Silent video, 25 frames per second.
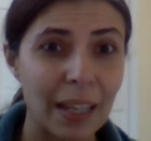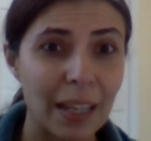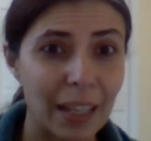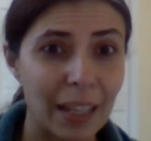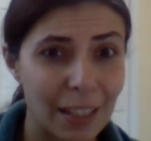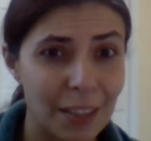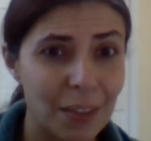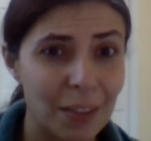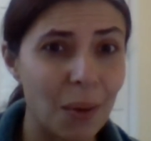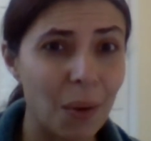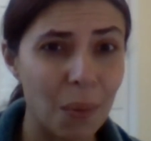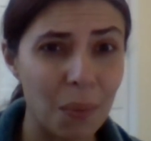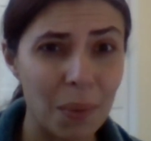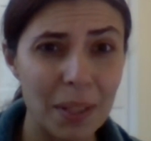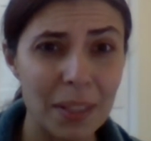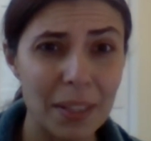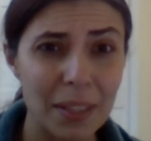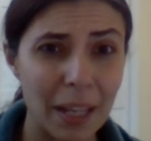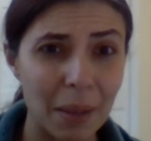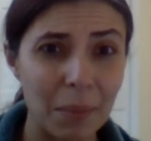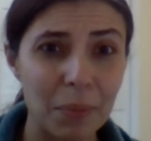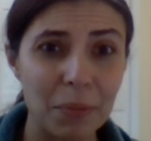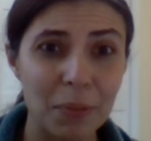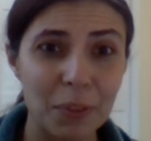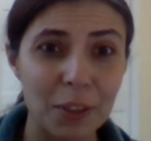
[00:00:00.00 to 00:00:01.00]
it's always
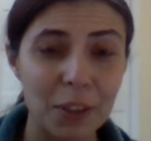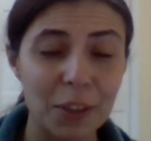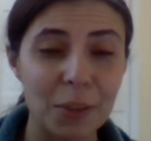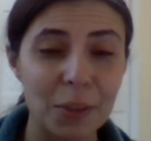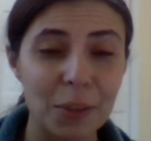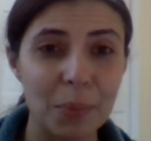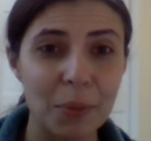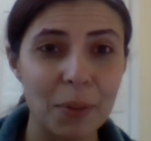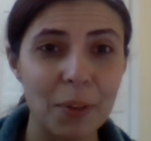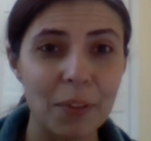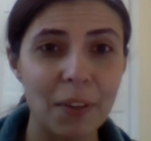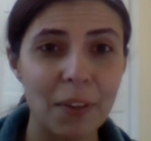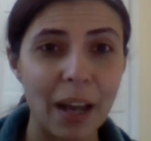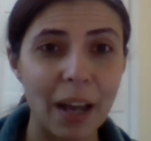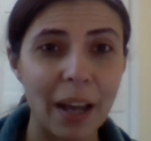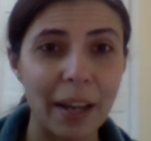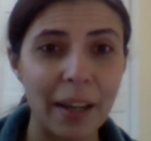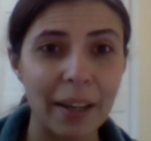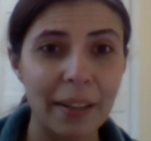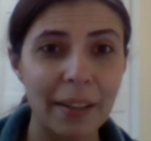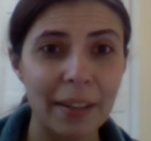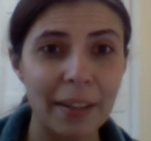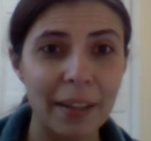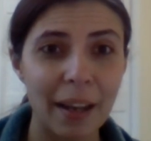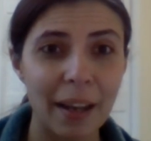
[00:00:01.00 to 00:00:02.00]
helpful to
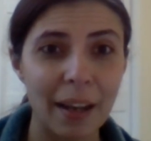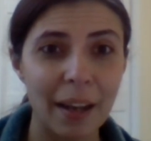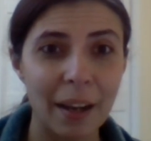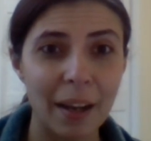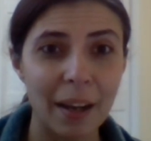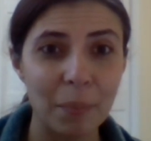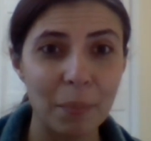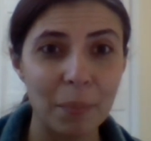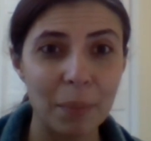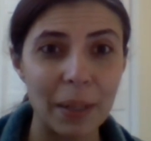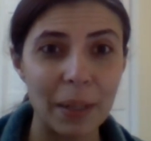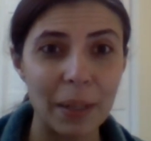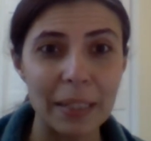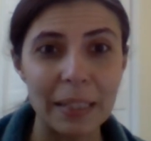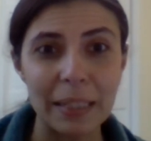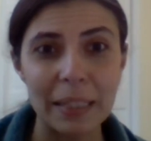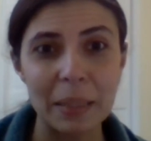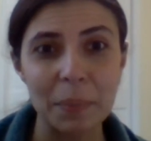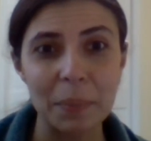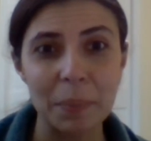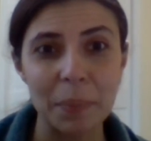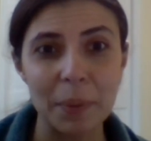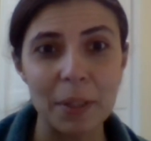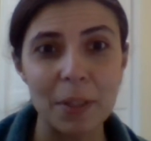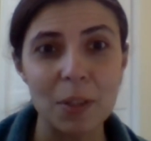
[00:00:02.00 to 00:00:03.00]
provide
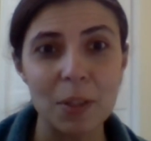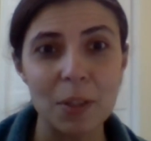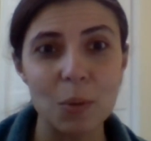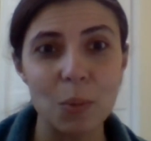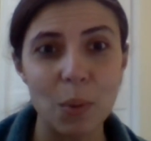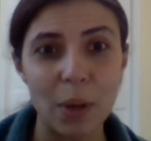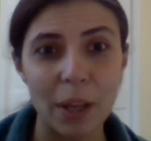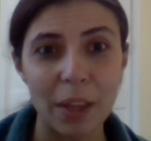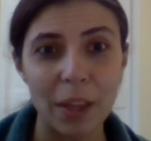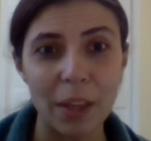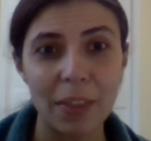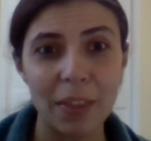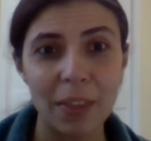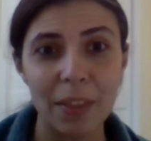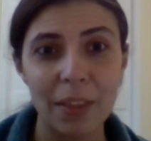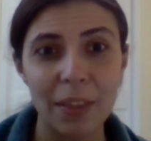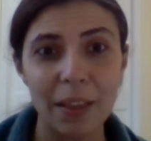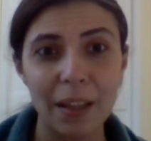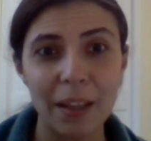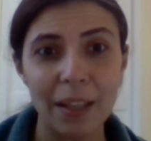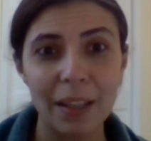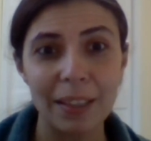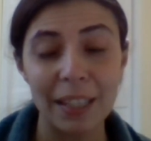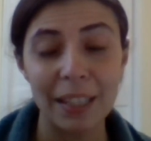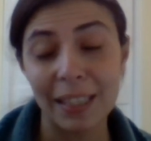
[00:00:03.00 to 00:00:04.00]
participants with
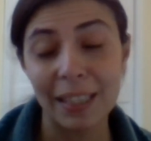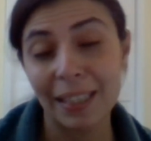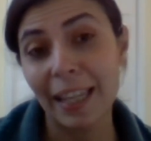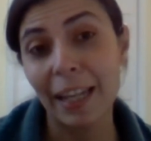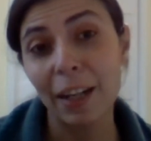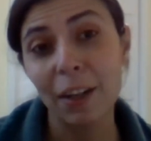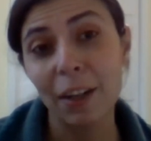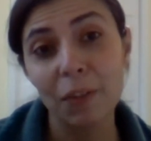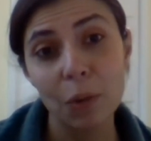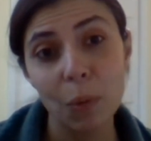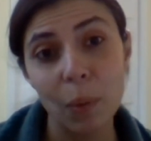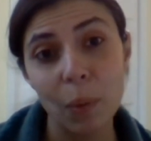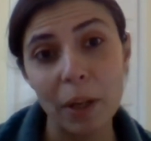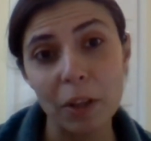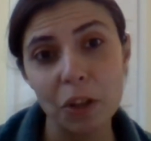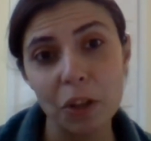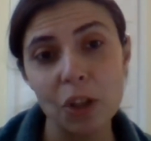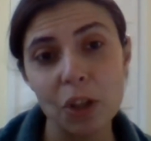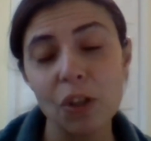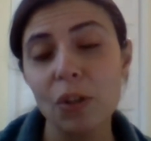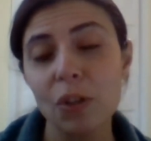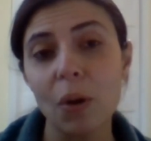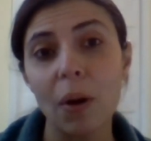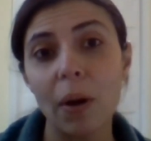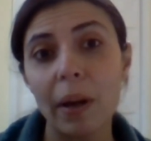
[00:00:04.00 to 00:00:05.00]
a set of
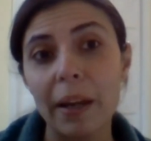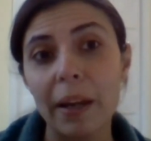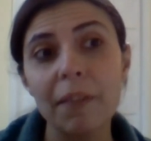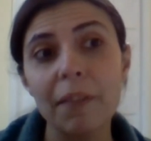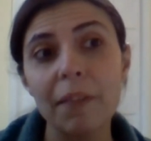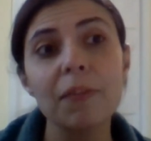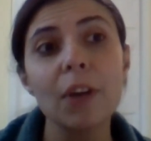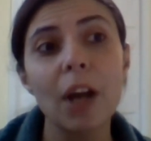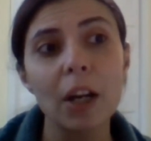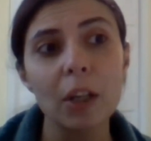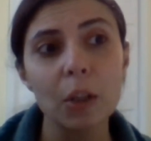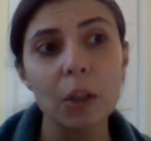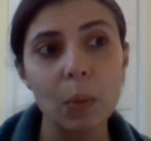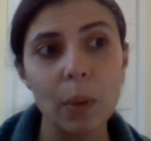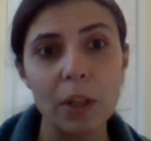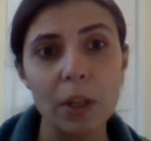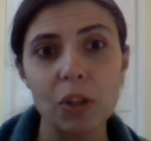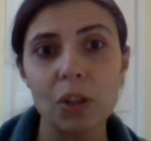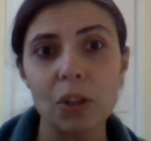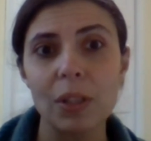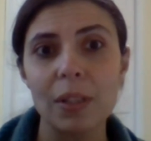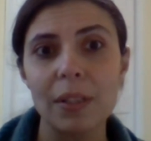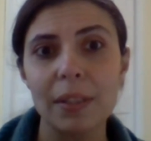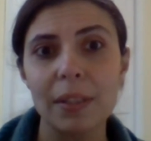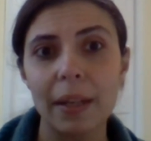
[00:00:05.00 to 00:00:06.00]
questions, if not
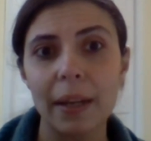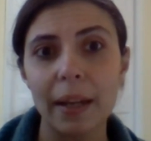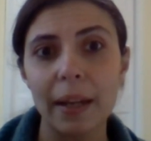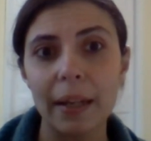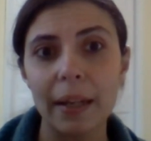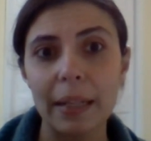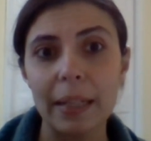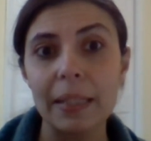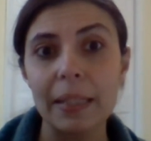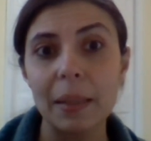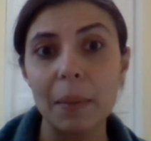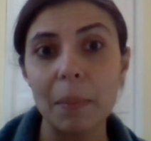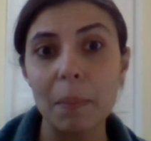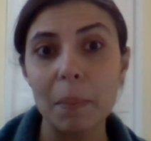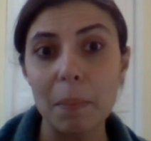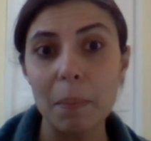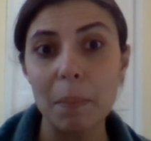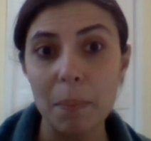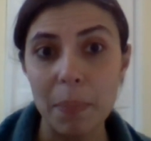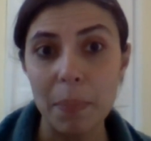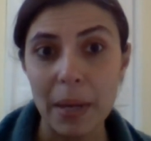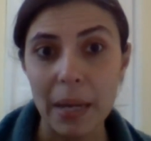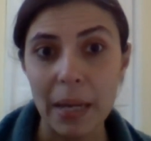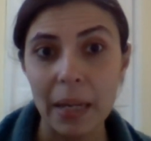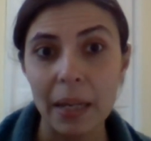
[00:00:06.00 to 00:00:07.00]
questions, then at least the
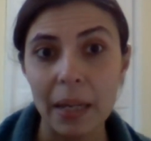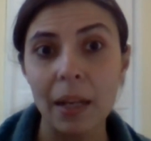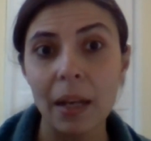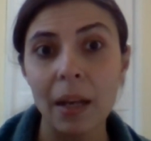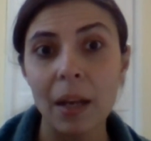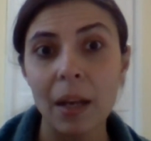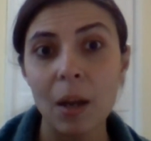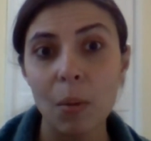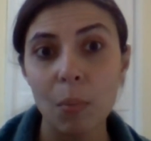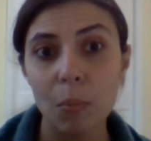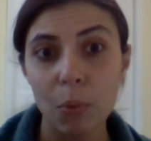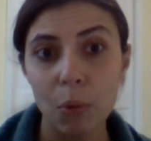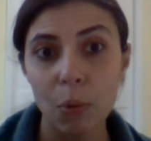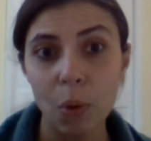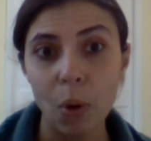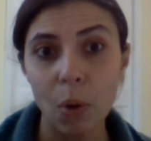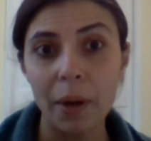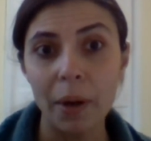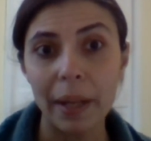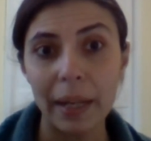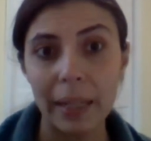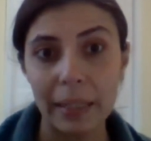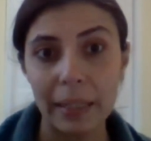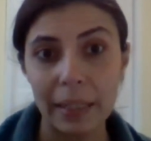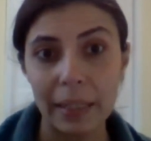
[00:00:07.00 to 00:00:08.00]
big
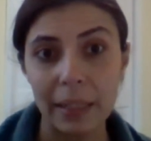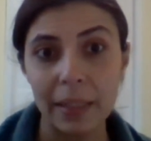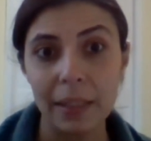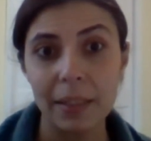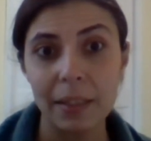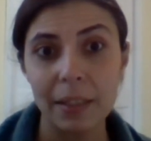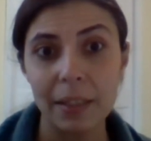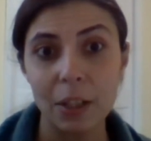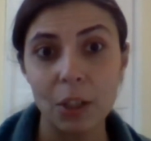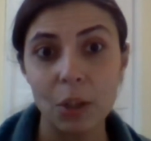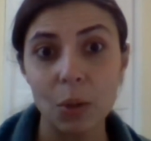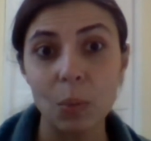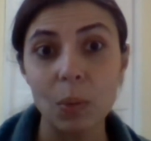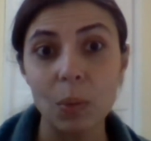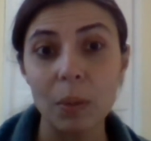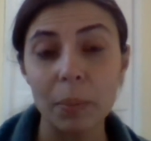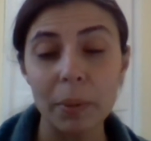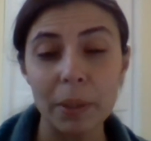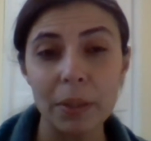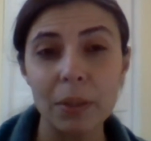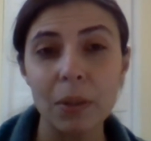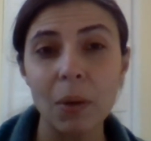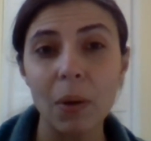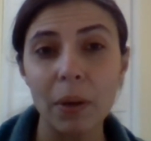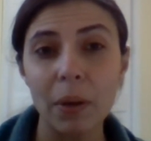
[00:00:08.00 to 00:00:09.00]
broad ideas that you will
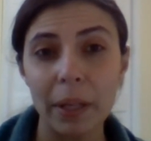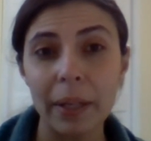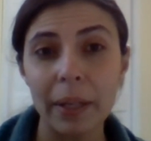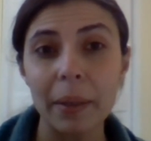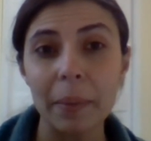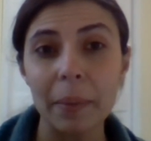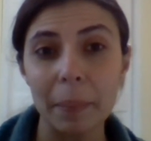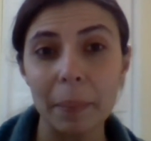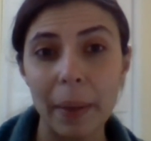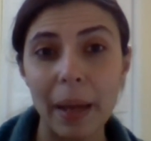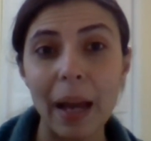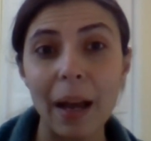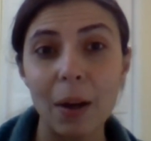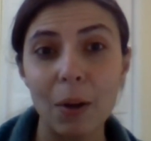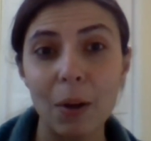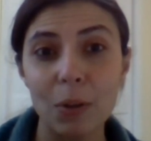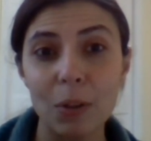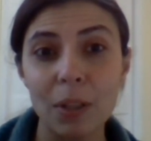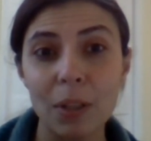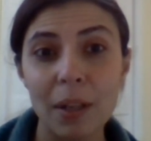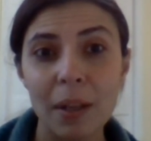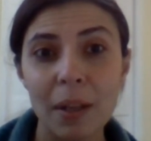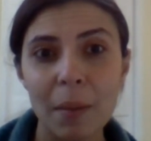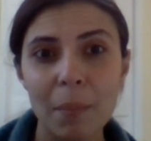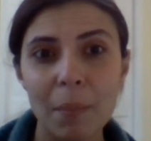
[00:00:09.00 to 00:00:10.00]
be talking
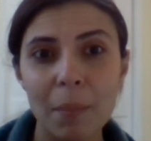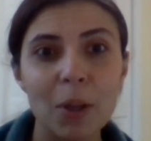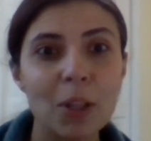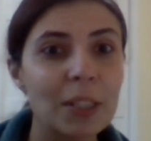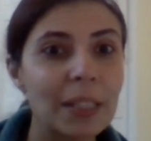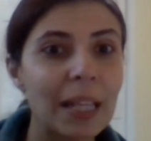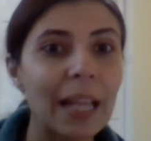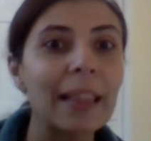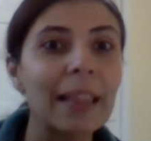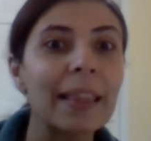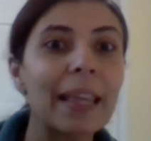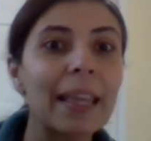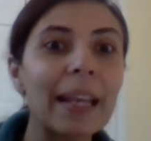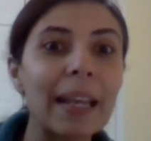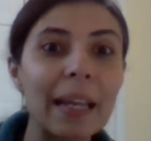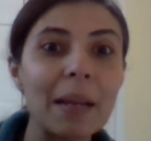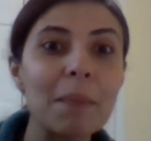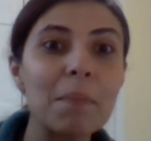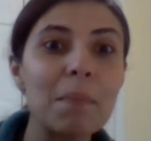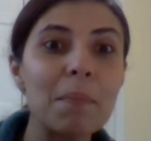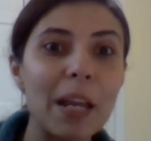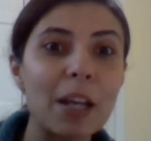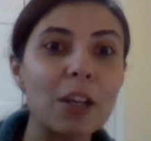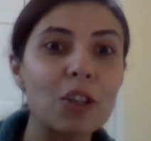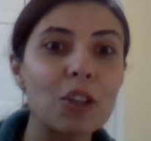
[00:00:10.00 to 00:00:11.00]
about, because then they
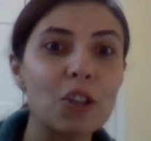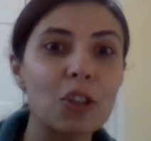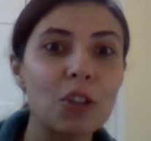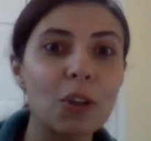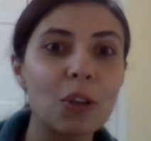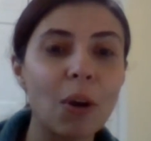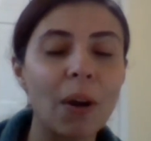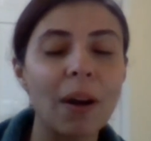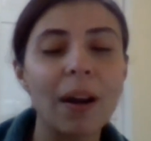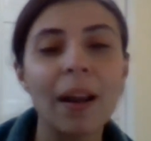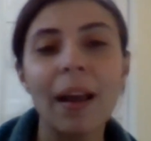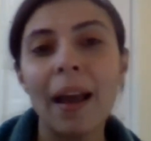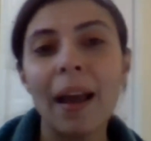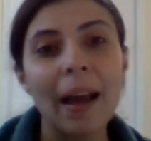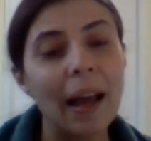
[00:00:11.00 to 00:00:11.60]
can make sure.